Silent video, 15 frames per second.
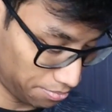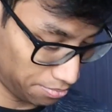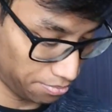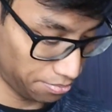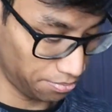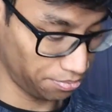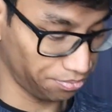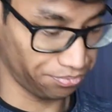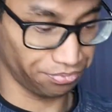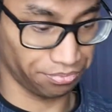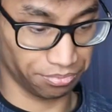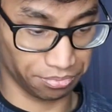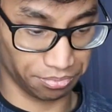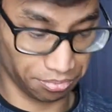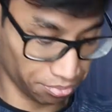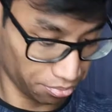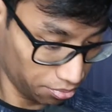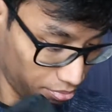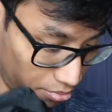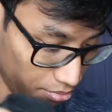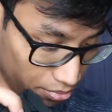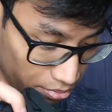
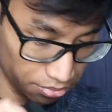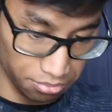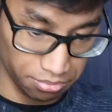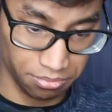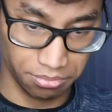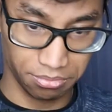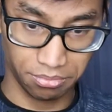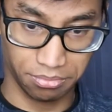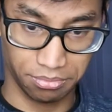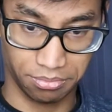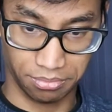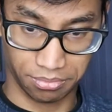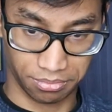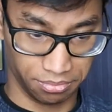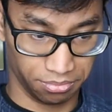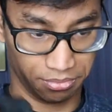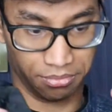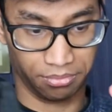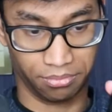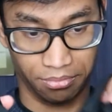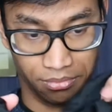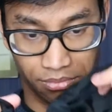Nothing is said.